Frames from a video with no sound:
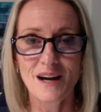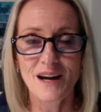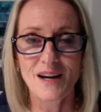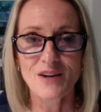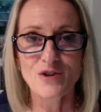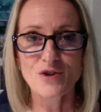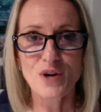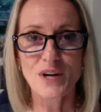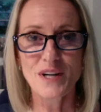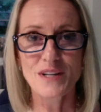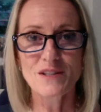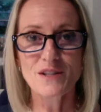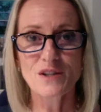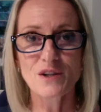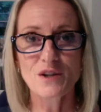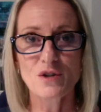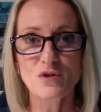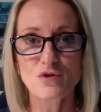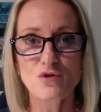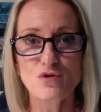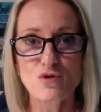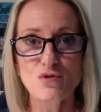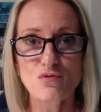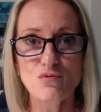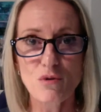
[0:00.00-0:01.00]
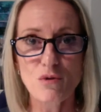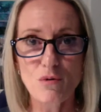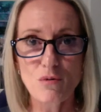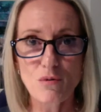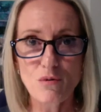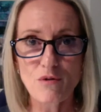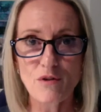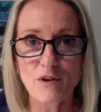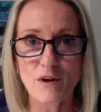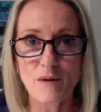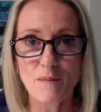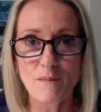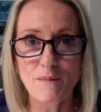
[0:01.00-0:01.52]
trying to control
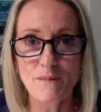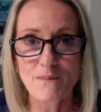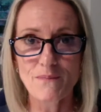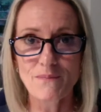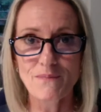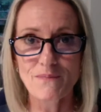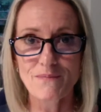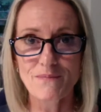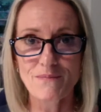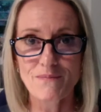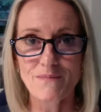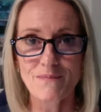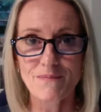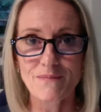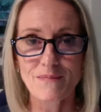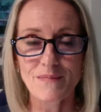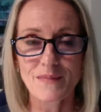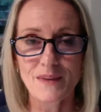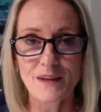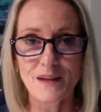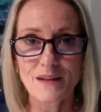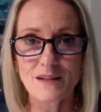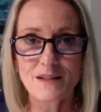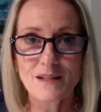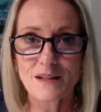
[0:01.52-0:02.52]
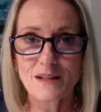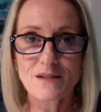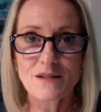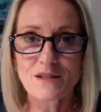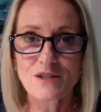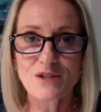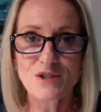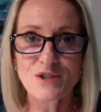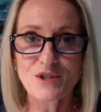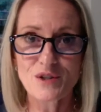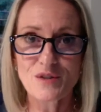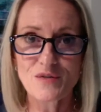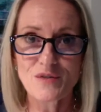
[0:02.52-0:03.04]
them doesn't
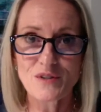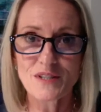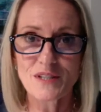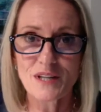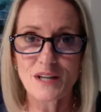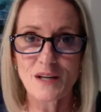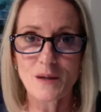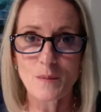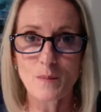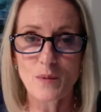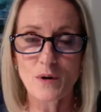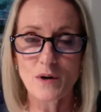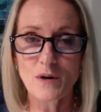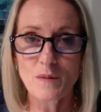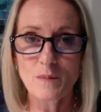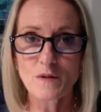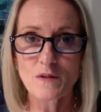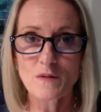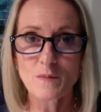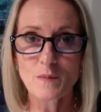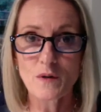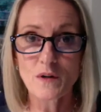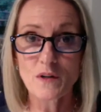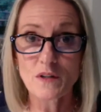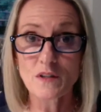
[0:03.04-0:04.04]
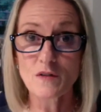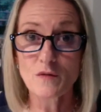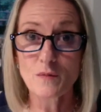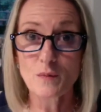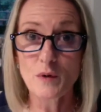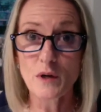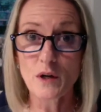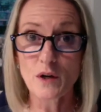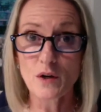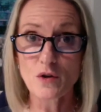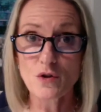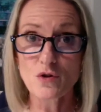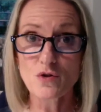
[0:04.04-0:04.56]
serve us any purpose, because if we
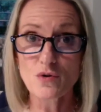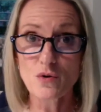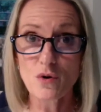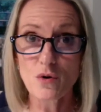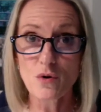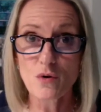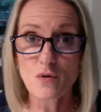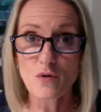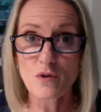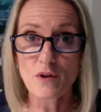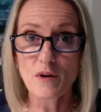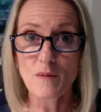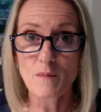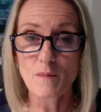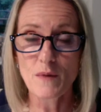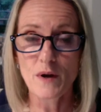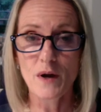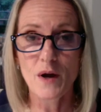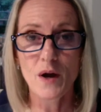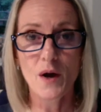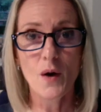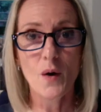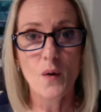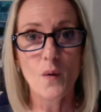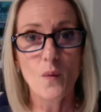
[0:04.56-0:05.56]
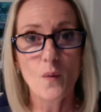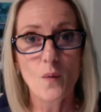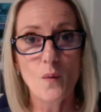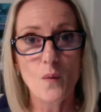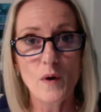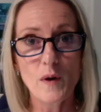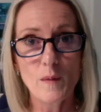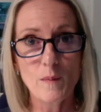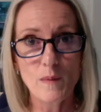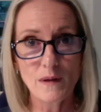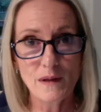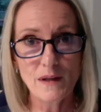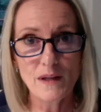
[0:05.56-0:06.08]
control them, we
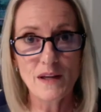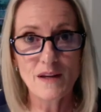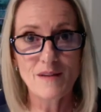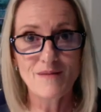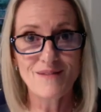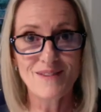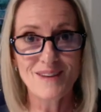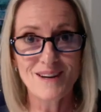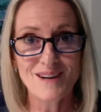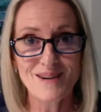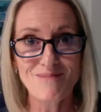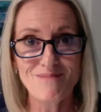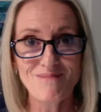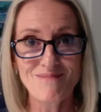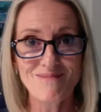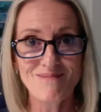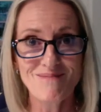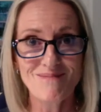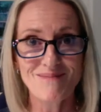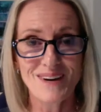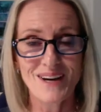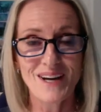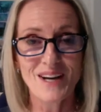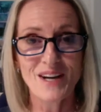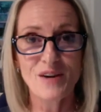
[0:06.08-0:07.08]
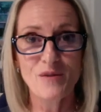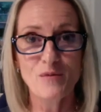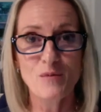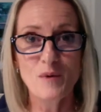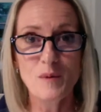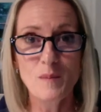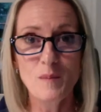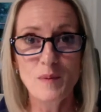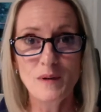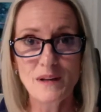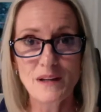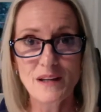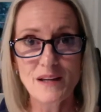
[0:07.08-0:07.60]
believe them. And if we
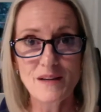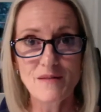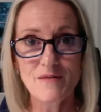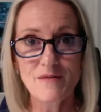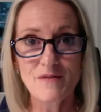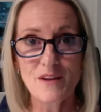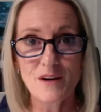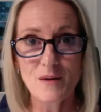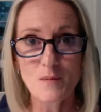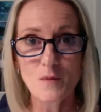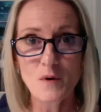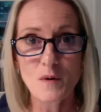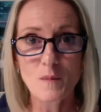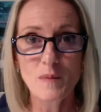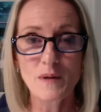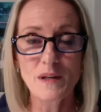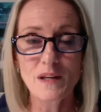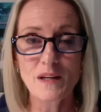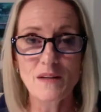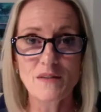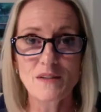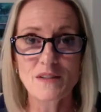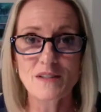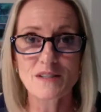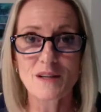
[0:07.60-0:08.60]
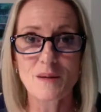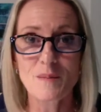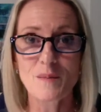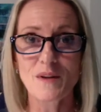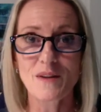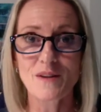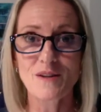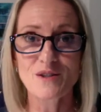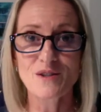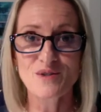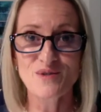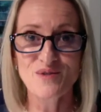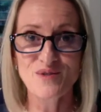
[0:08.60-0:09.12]
believe them, we're believing something
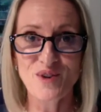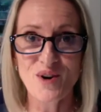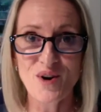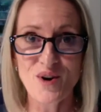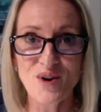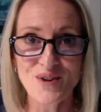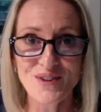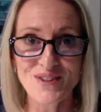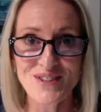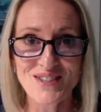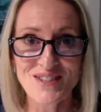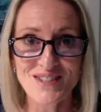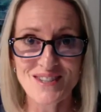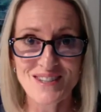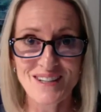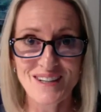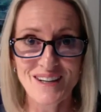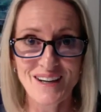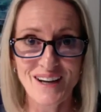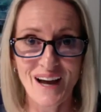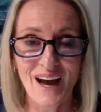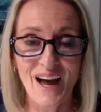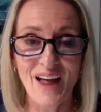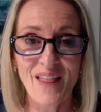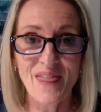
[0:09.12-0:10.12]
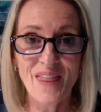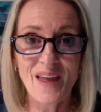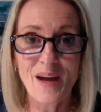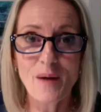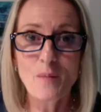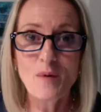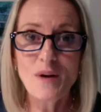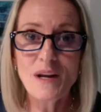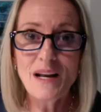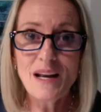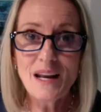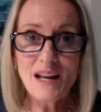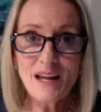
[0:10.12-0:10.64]
that's false. And then
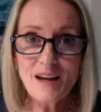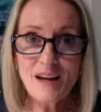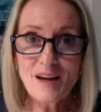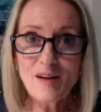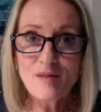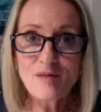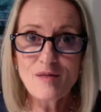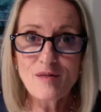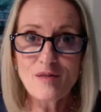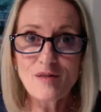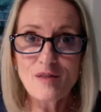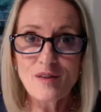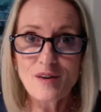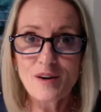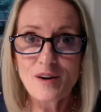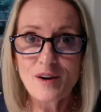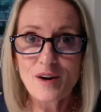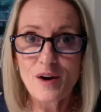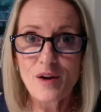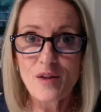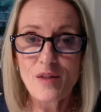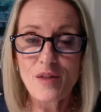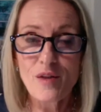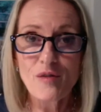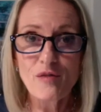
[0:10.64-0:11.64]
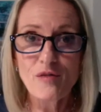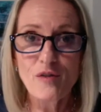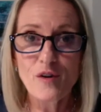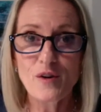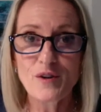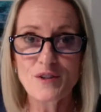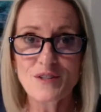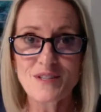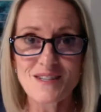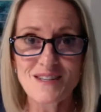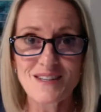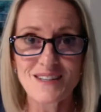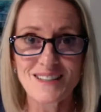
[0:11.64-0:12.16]
we live the
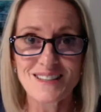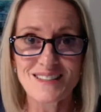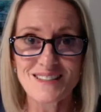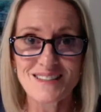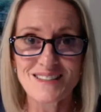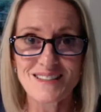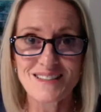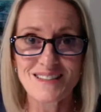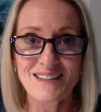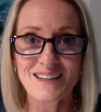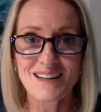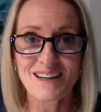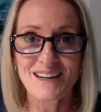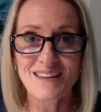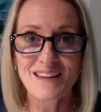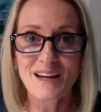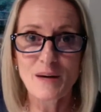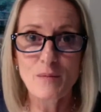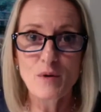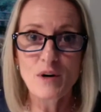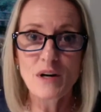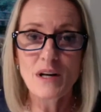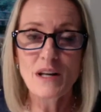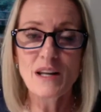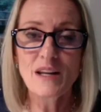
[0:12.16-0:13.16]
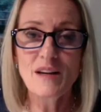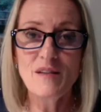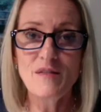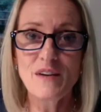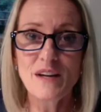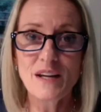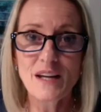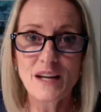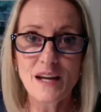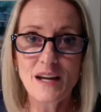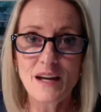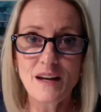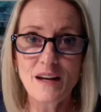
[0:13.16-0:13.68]
falseness. Then we're
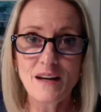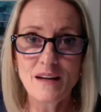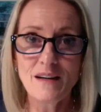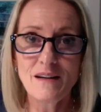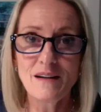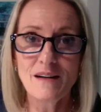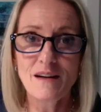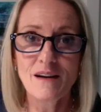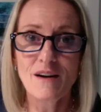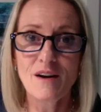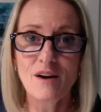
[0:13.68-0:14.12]
living in